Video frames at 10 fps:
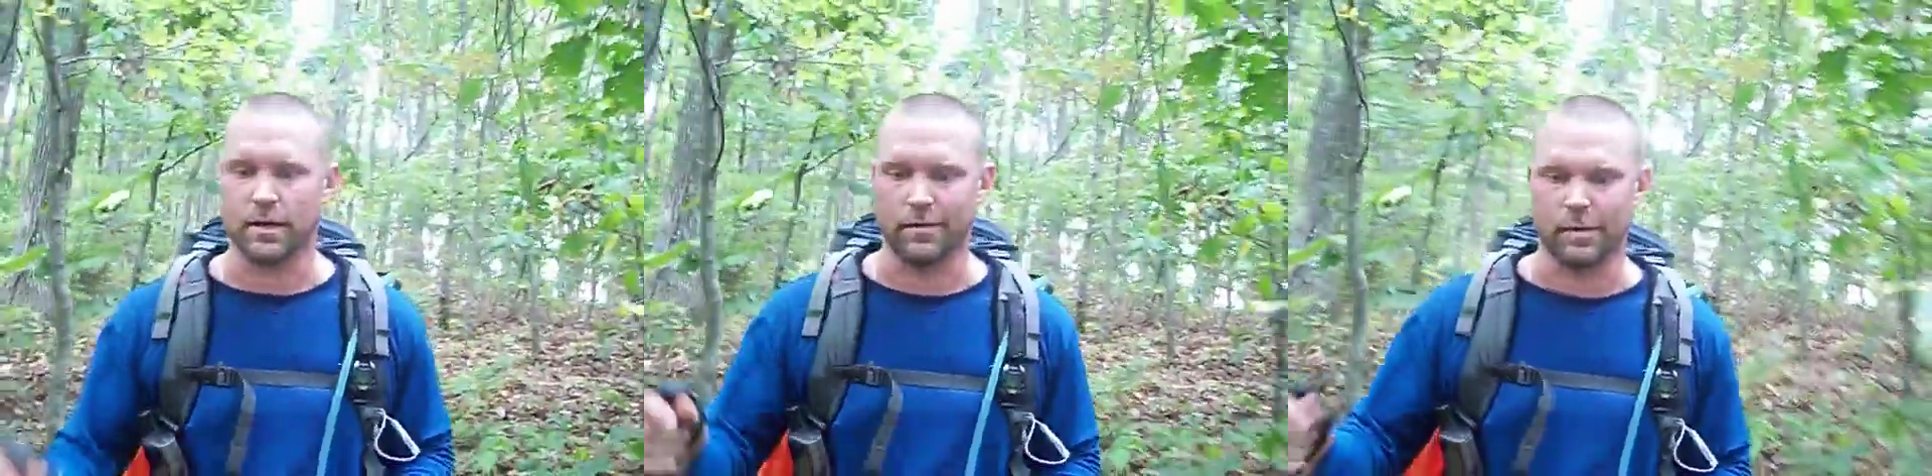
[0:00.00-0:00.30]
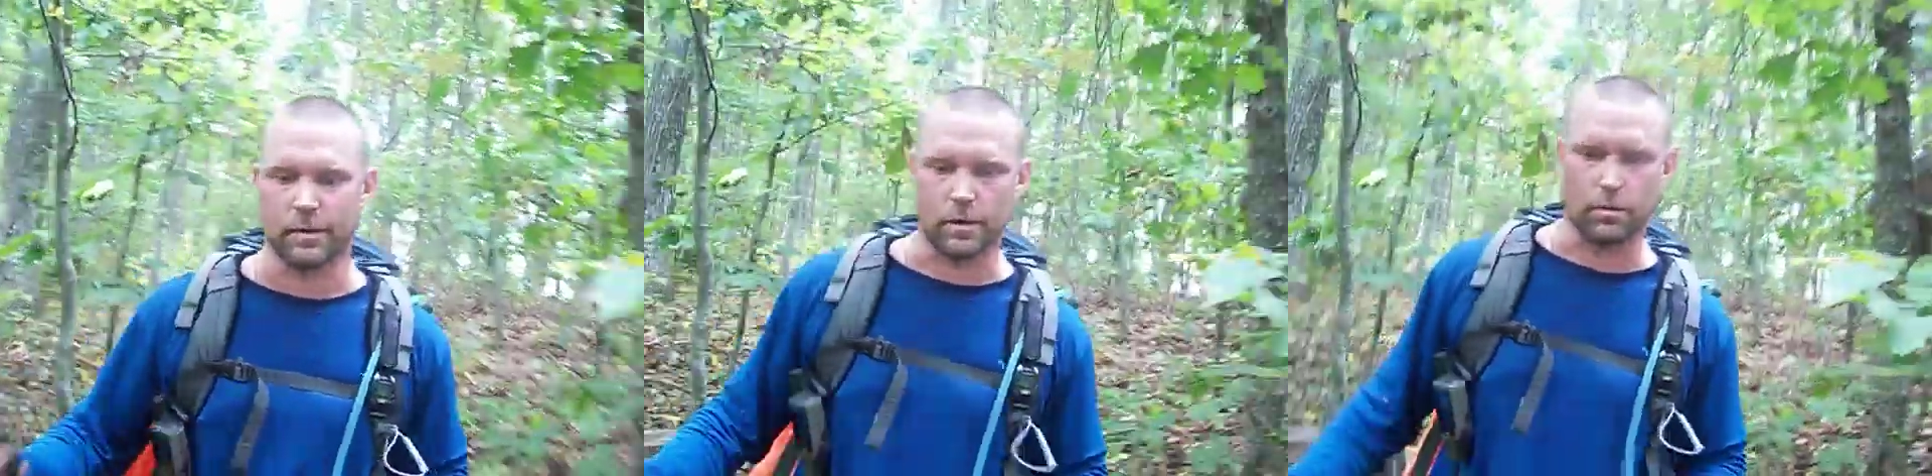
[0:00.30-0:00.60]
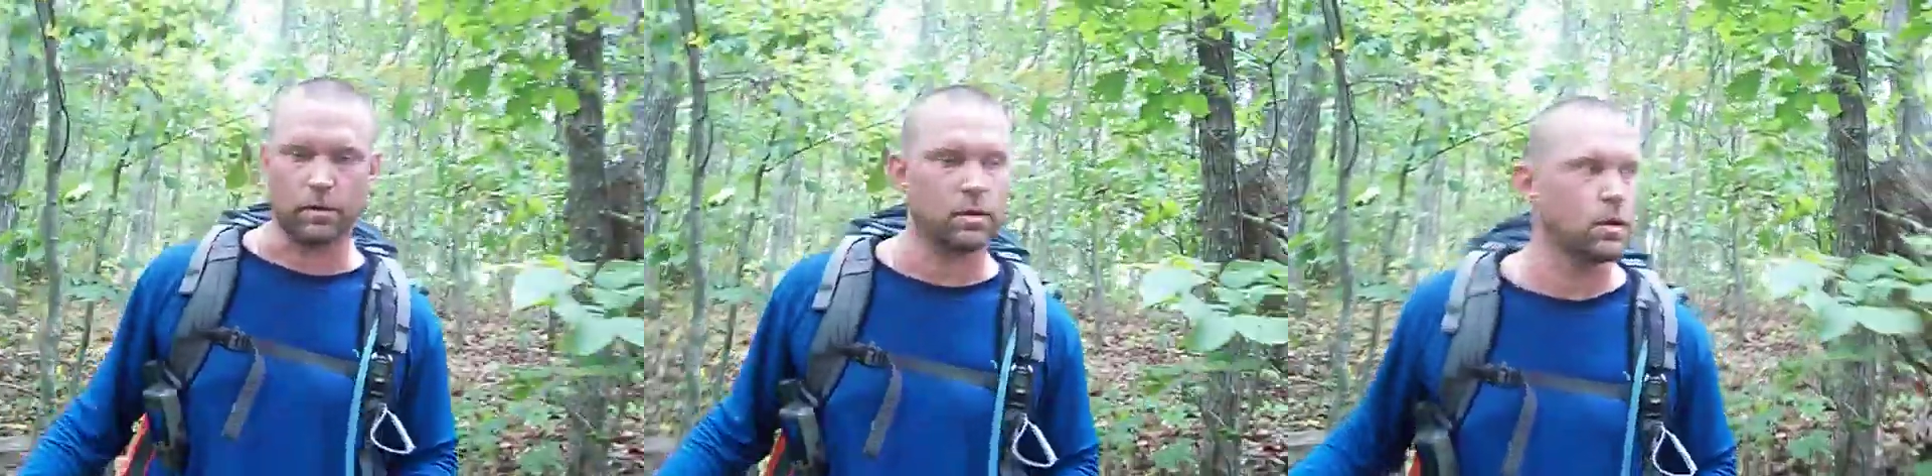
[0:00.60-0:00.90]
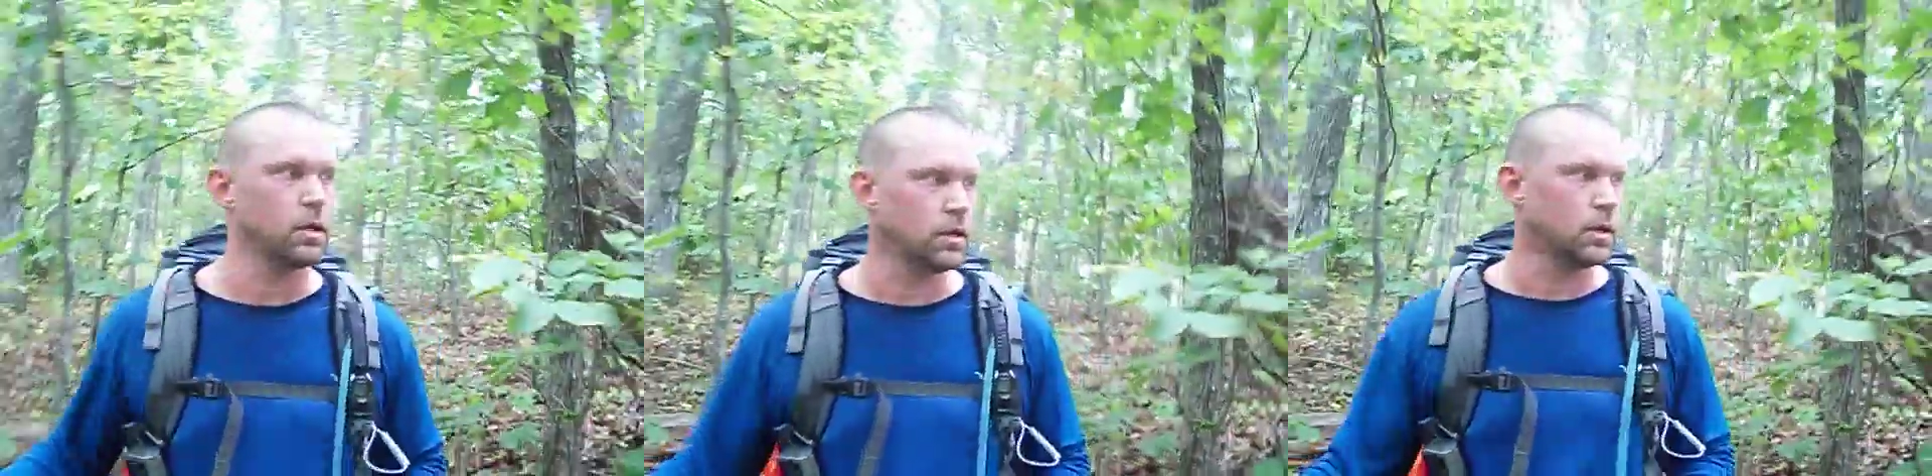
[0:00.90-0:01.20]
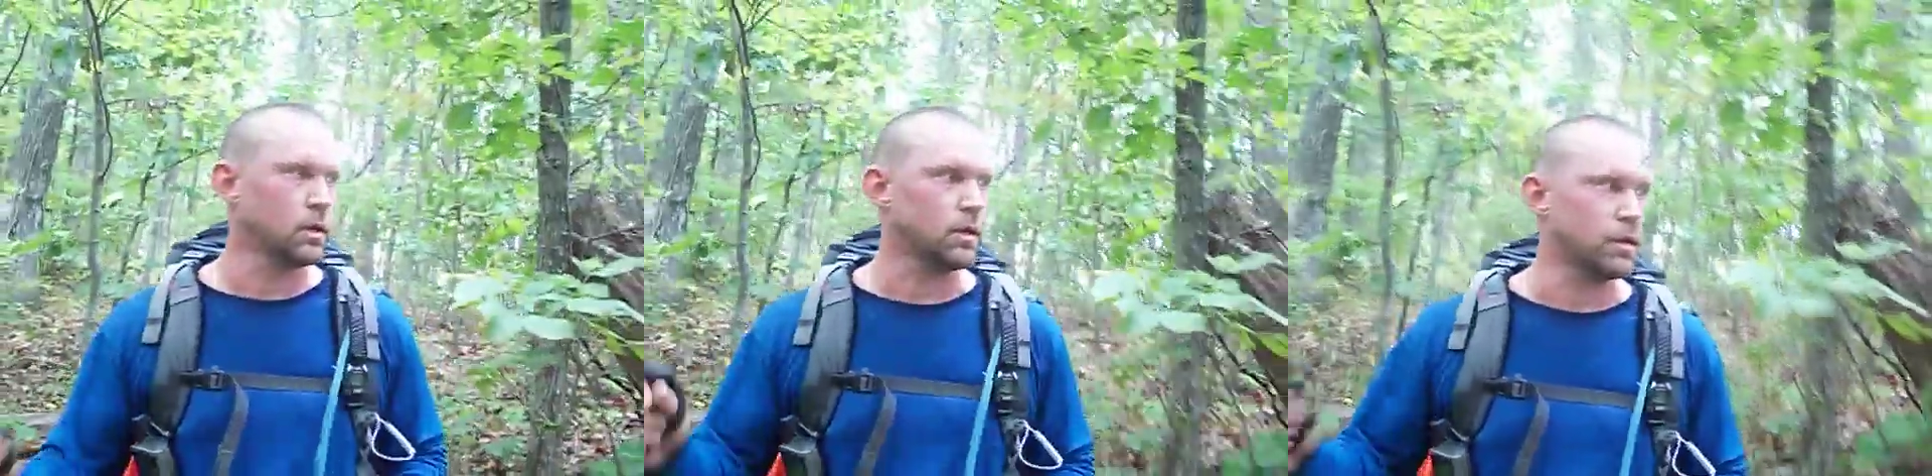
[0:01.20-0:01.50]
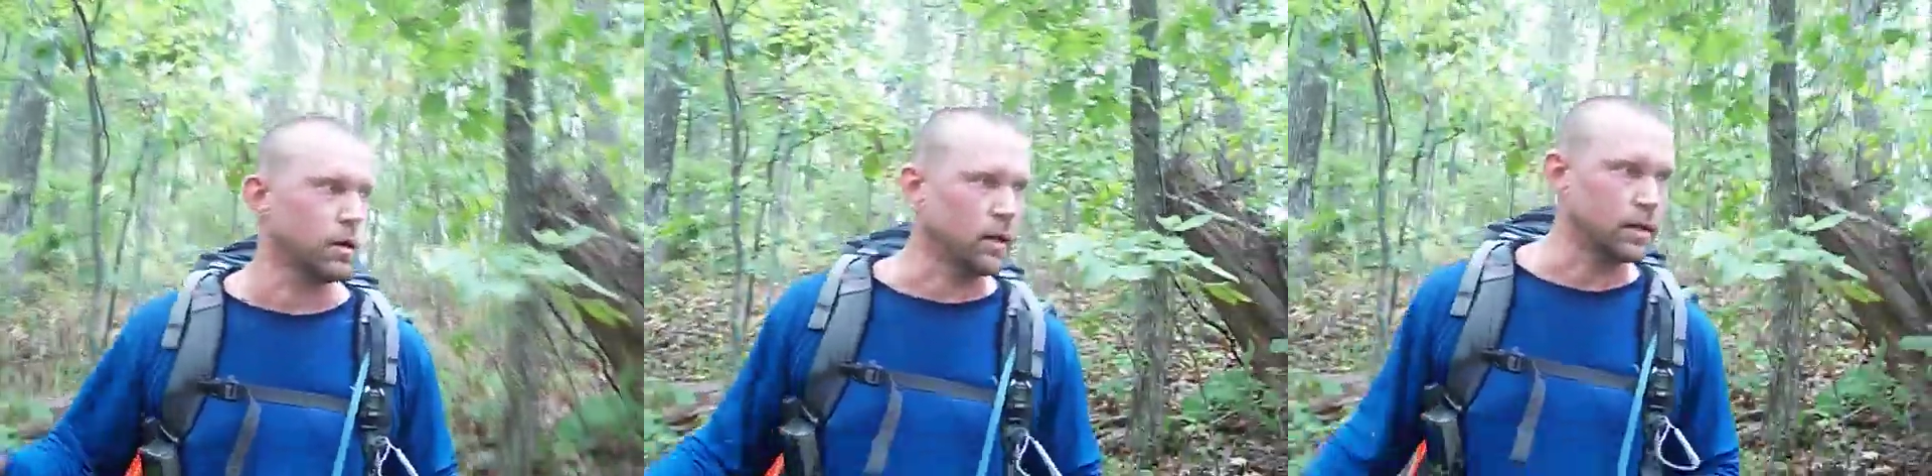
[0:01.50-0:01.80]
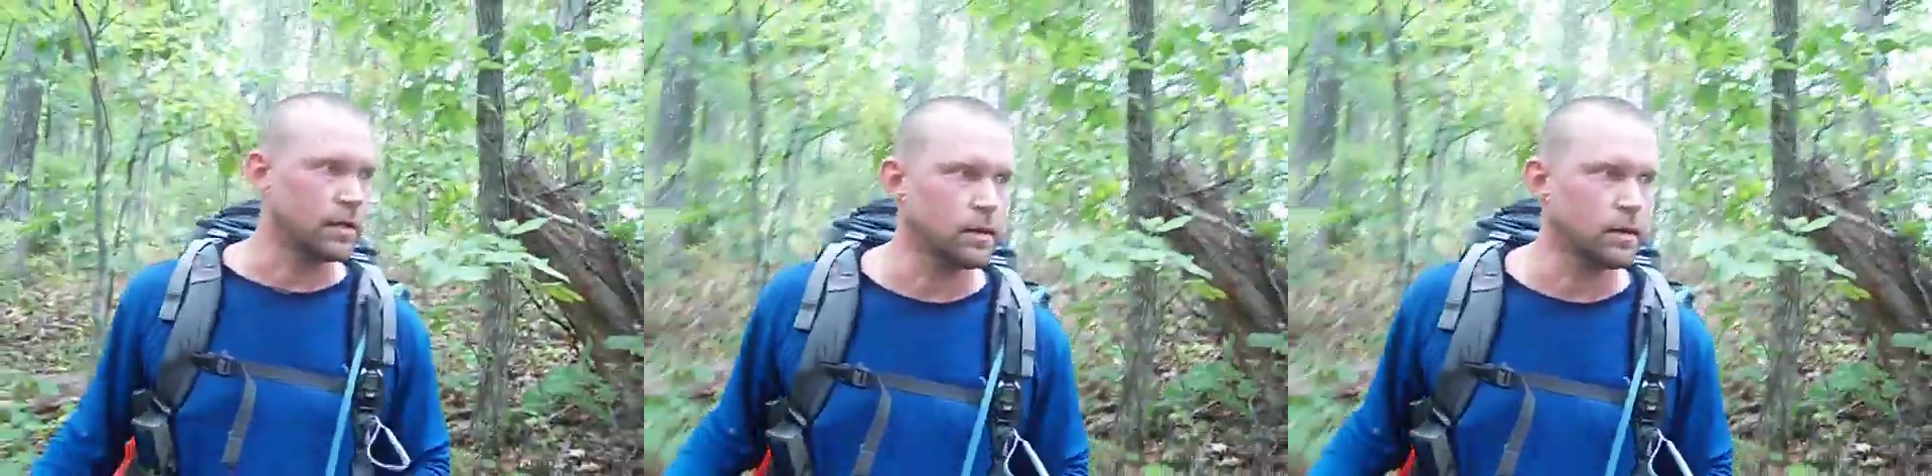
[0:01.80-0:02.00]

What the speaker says: I've been told, correct